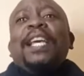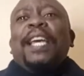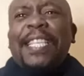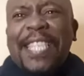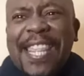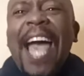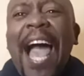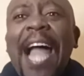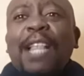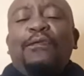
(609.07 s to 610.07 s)
It's
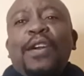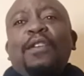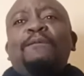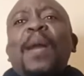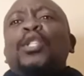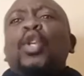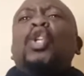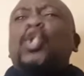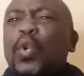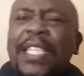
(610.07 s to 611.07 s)
that friend of mine. So
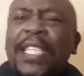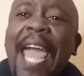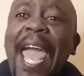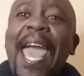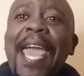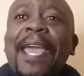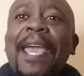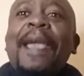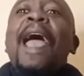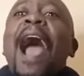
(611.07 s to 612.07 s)
today
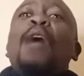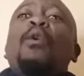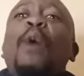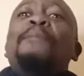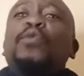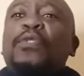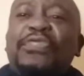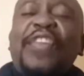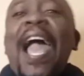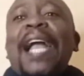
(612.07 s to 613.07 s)
I want to
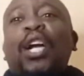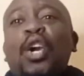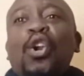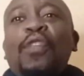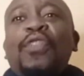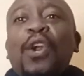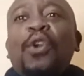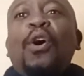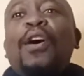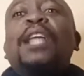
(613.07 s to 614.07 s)
thank the
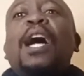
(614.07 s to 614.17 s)
Lord